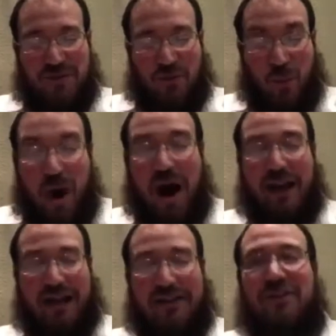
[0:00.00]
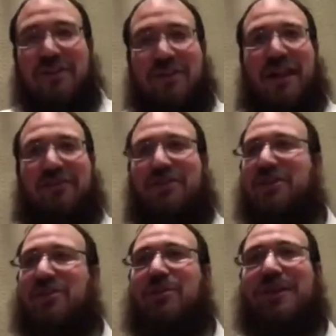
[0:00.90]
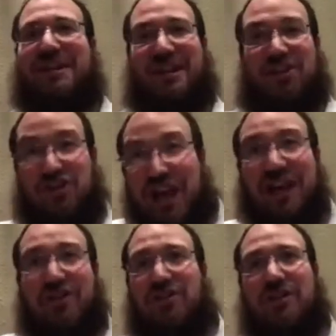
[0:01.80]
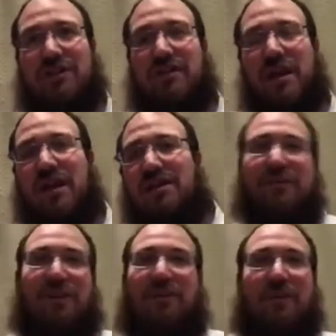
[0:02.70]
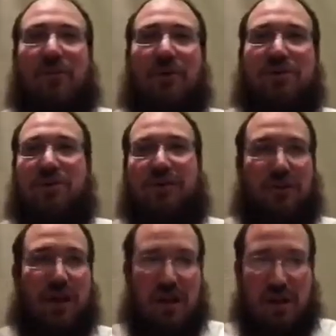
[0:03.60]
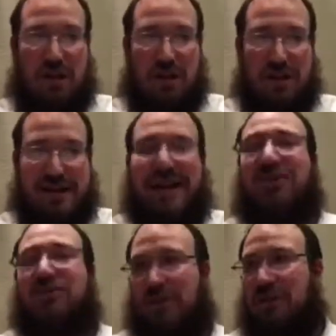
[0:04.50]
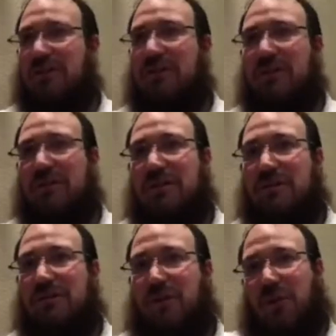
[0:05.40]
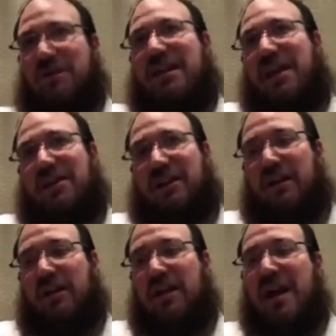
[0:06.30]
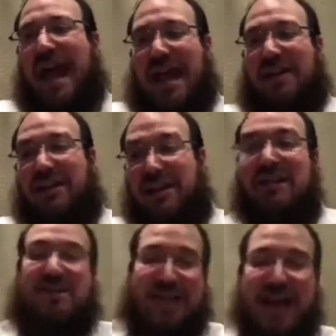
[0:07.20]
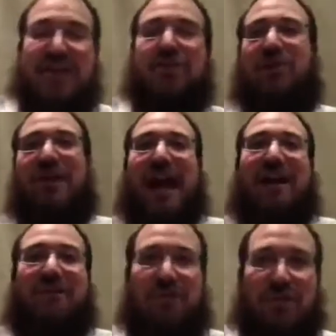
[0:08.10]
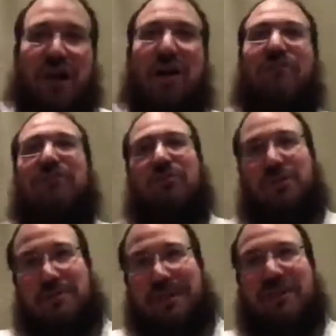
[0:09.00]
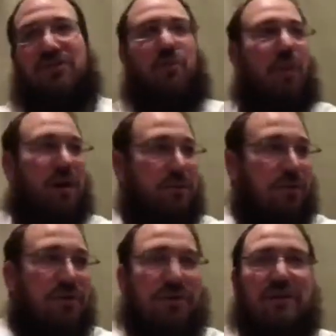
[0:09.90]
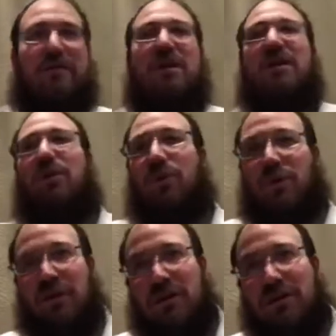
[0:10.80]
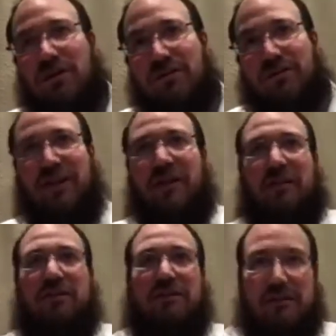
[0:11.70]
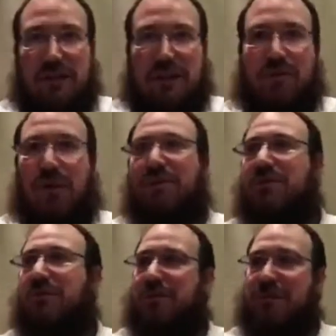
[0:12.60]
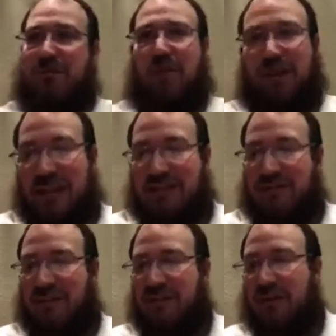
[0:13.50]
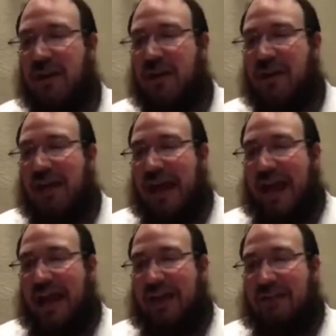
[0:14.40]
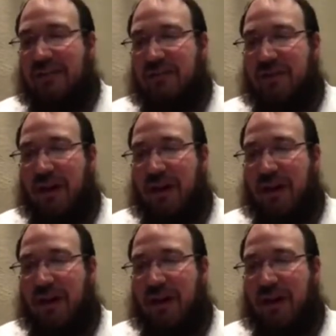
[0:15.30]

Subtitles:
why into their life in such a way that it changes the very emotional nature towards that thing, and then you could have love, which means you want more of it, or fear, in quotes, which means you want less of it. And